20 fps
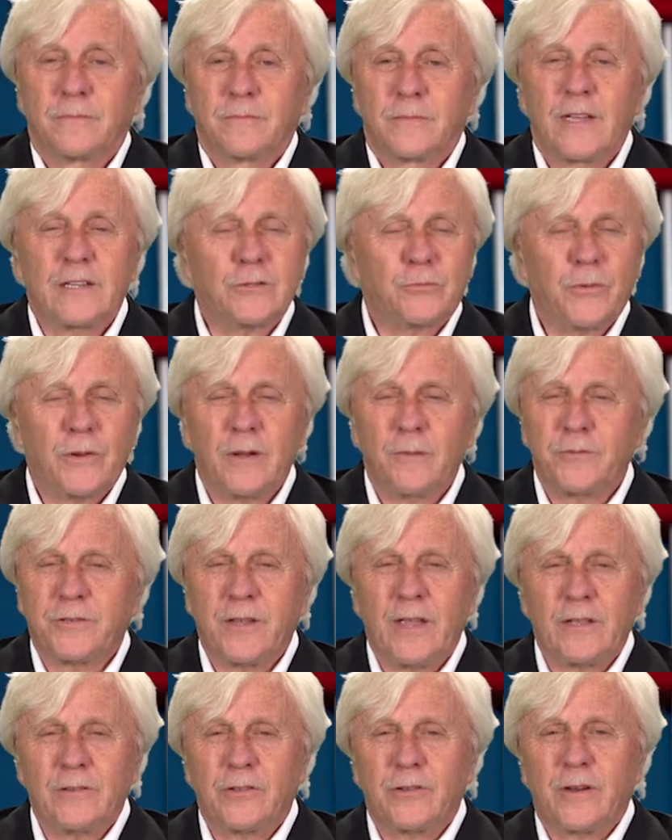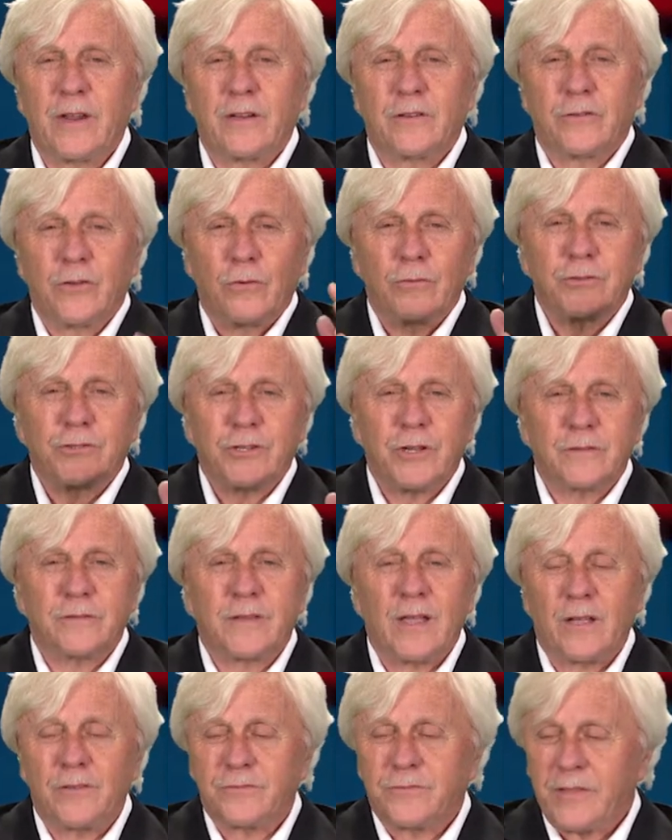That's what I'm saying today. Don't
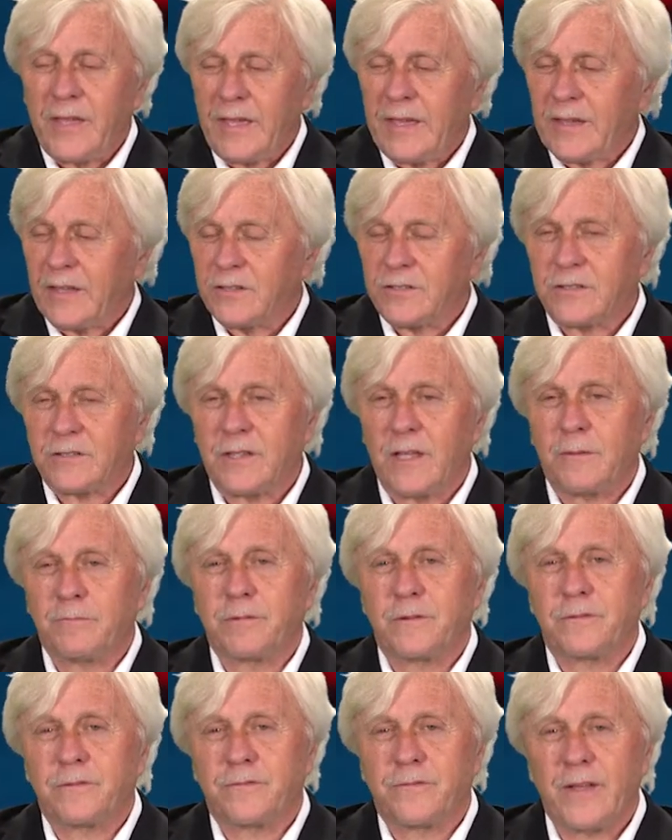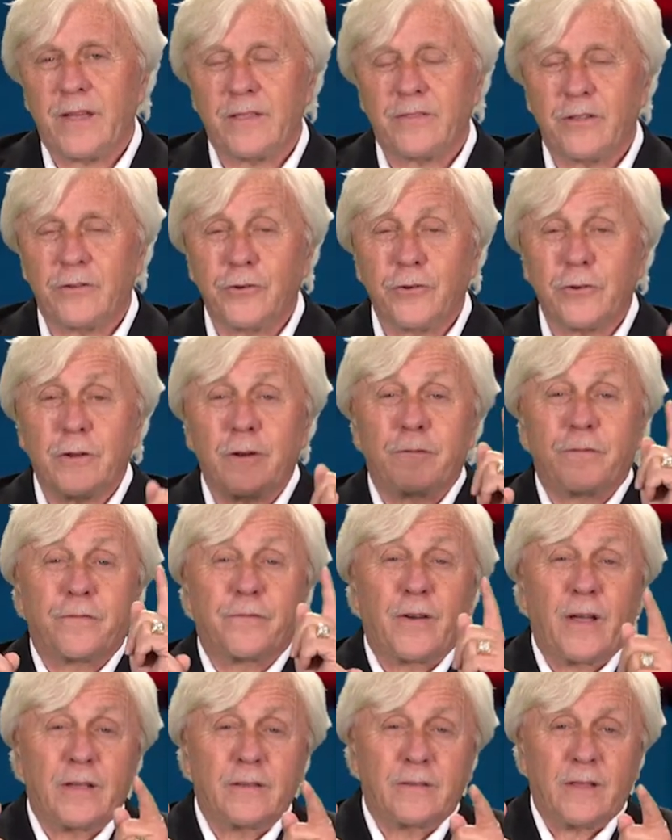shut down. Take a step of faith, and you're going to
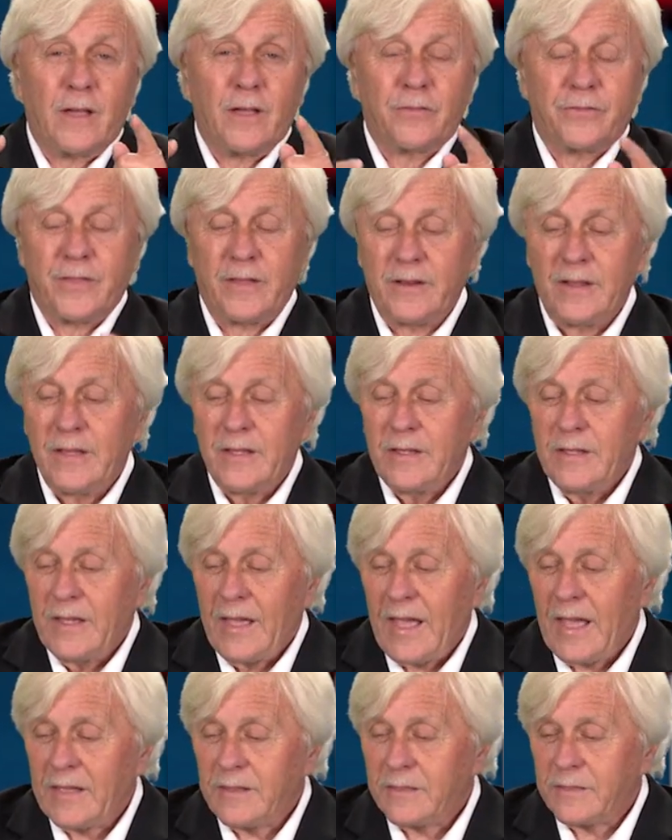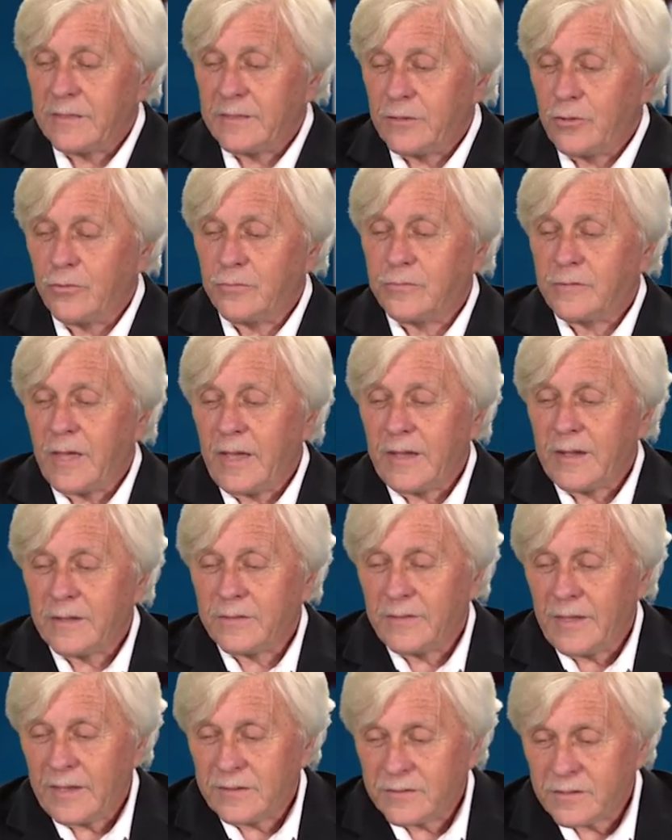find out that as you take
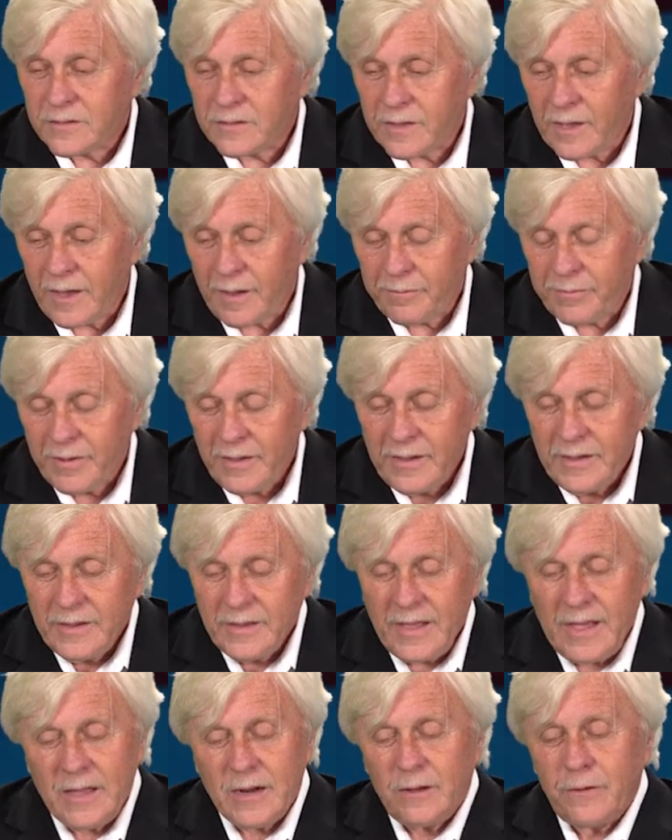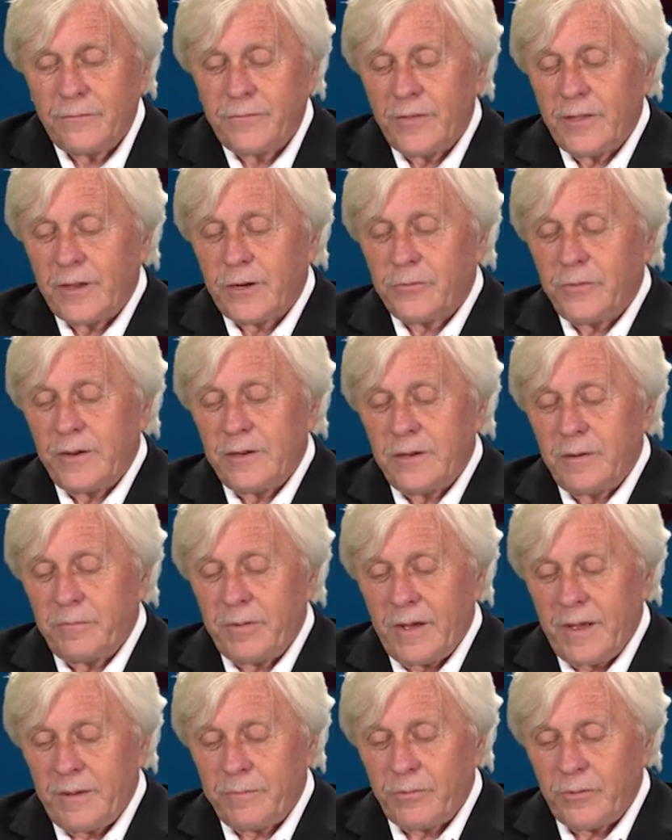that step, I don't feel like reading the
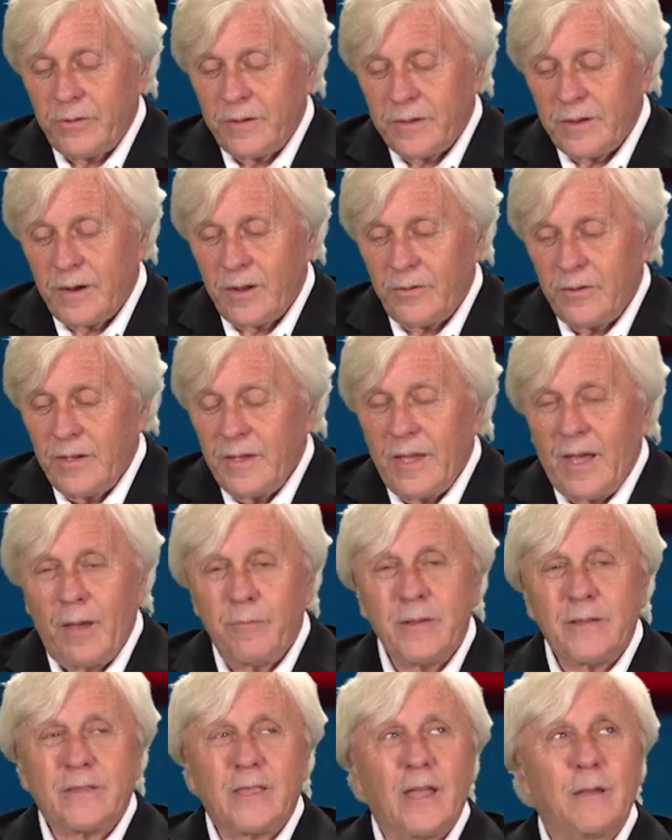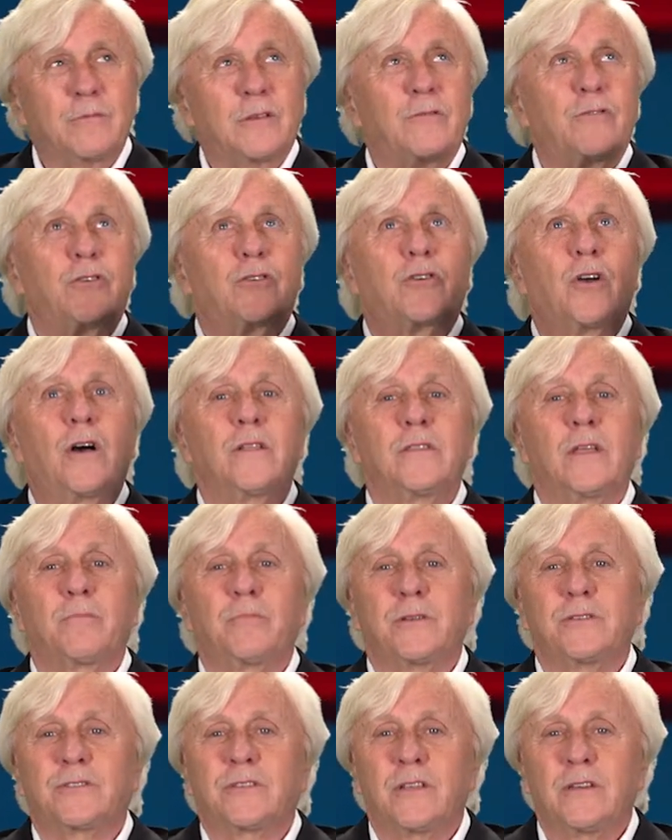Bible. You know, how many times have you gotten
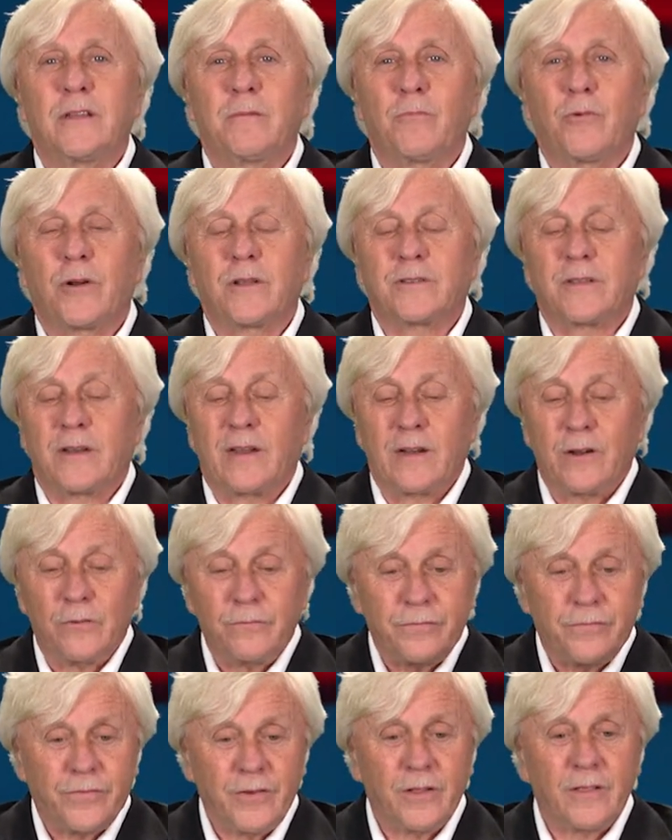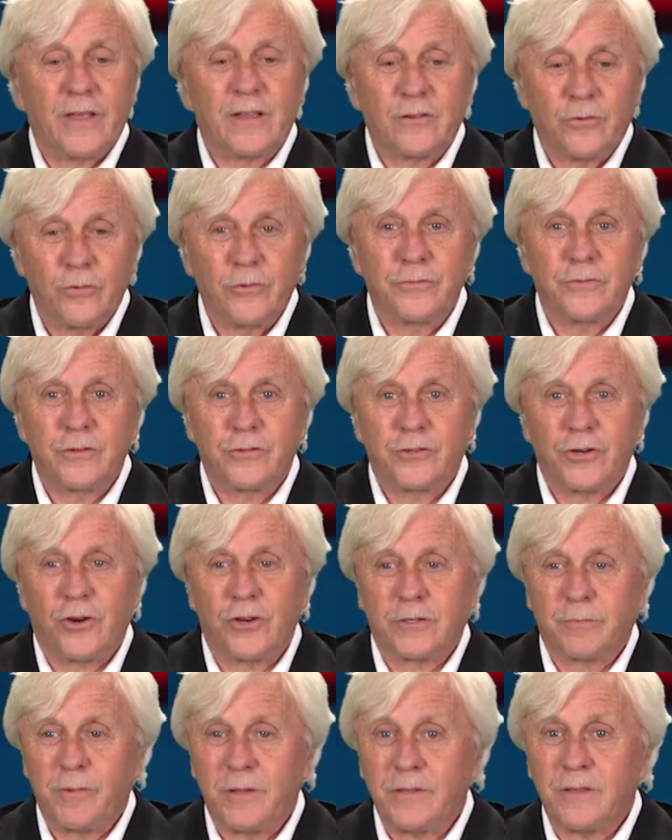up on Sunday morning and said, I don't feel like going to
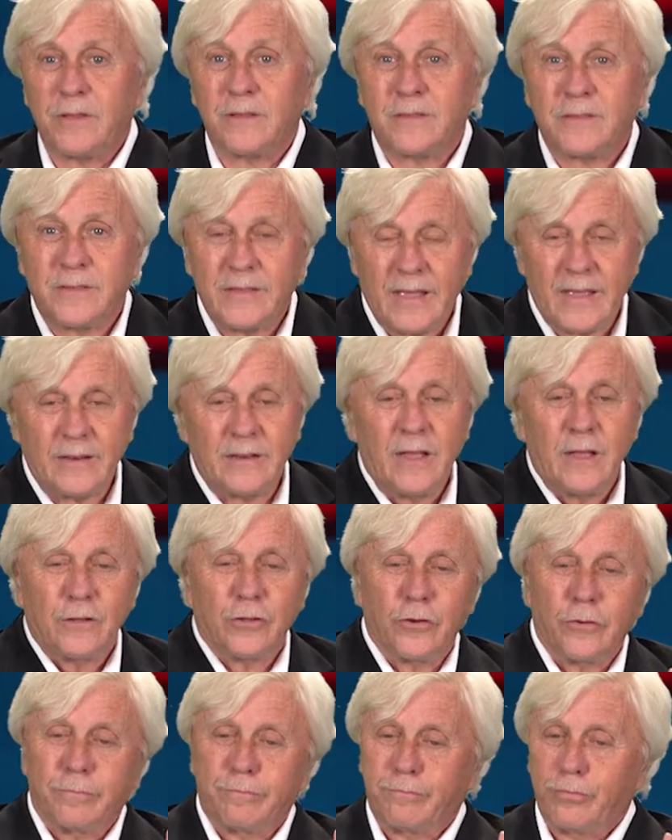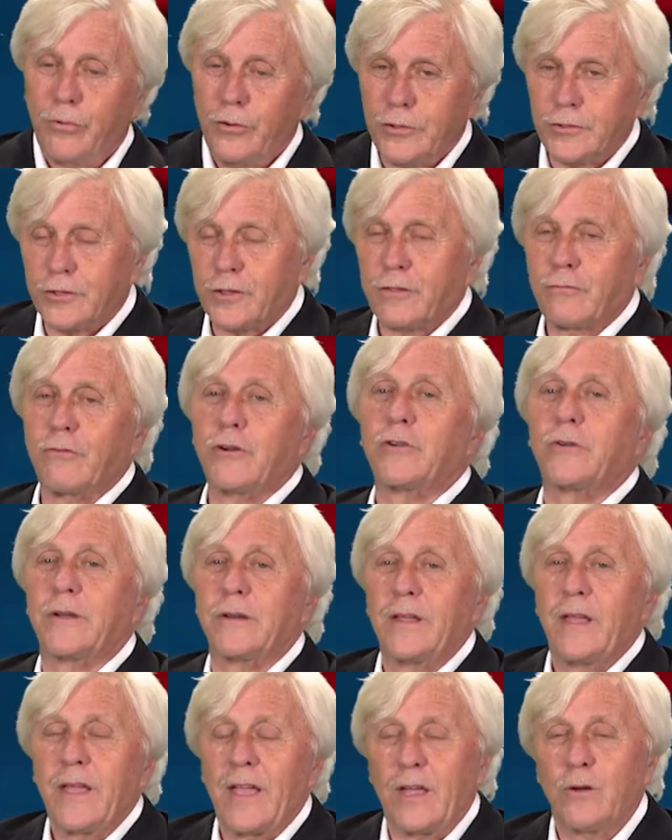church, but you did. You pushed through
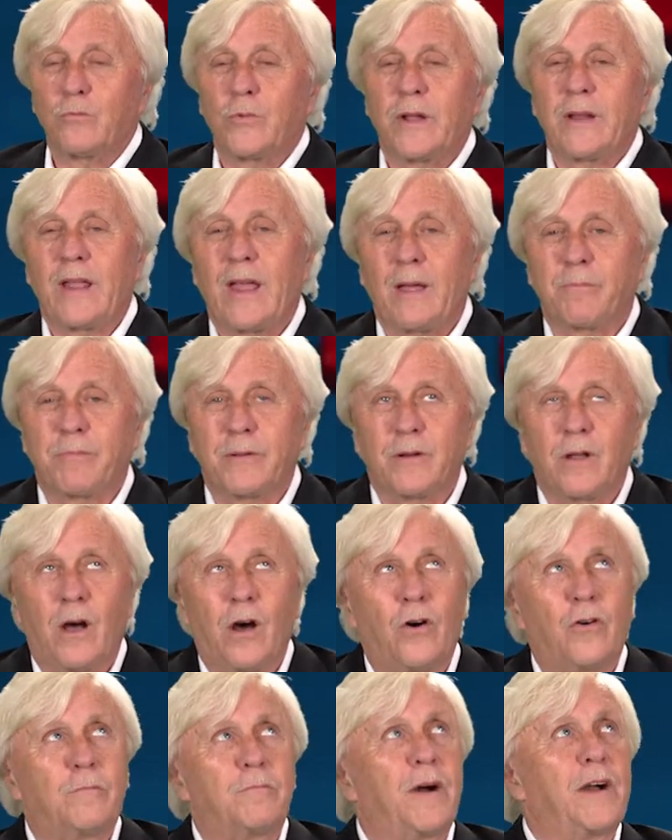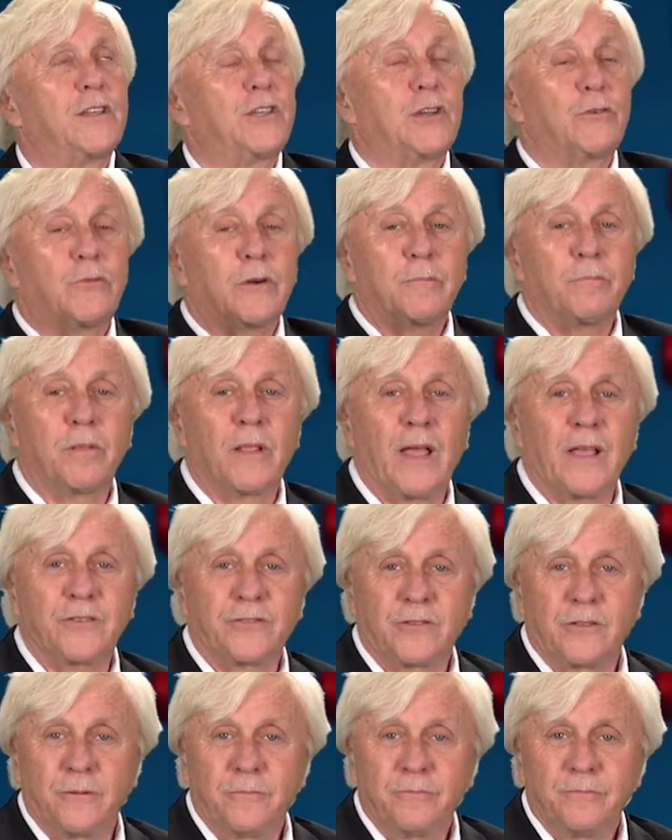it, and what happened? Oh my, you were
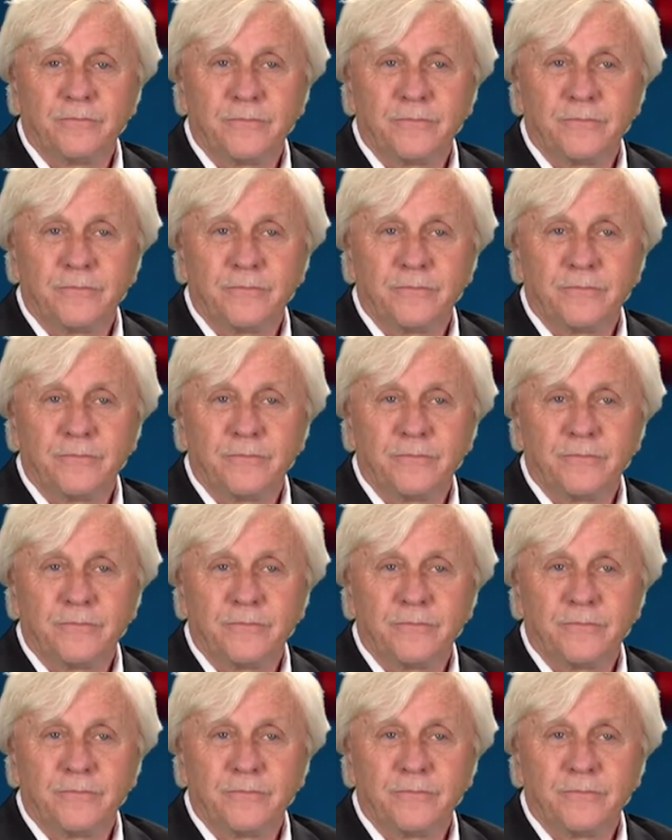blessed.